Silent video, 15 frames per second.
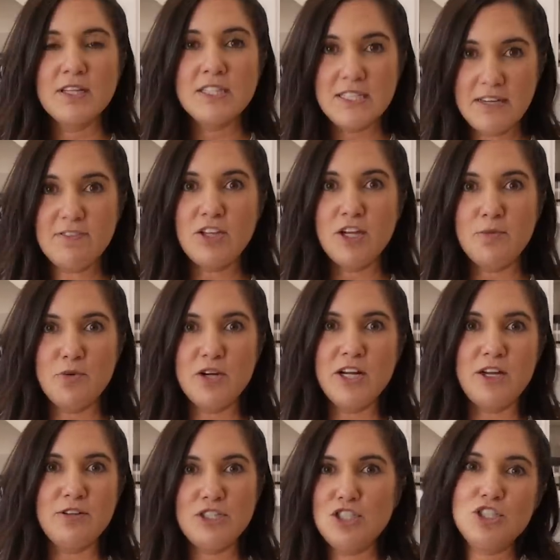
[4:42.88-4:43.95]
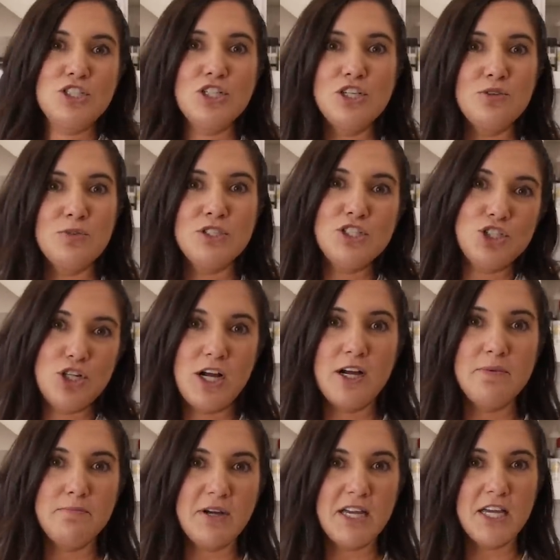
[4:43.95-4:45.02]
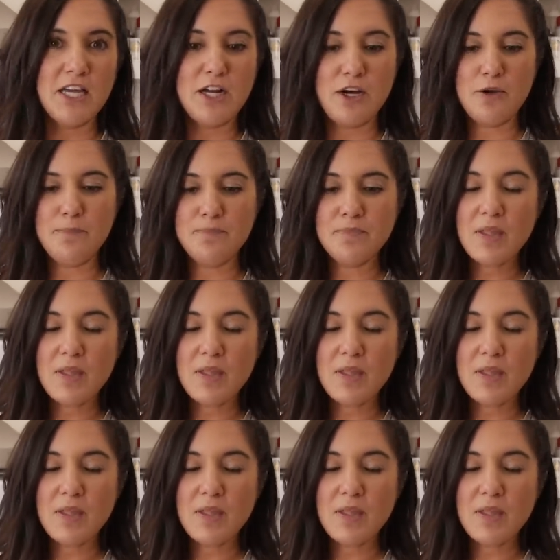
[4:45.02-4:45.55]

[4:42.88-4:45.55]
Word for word: The 7-Layer Burrito is just a good one to try making at home.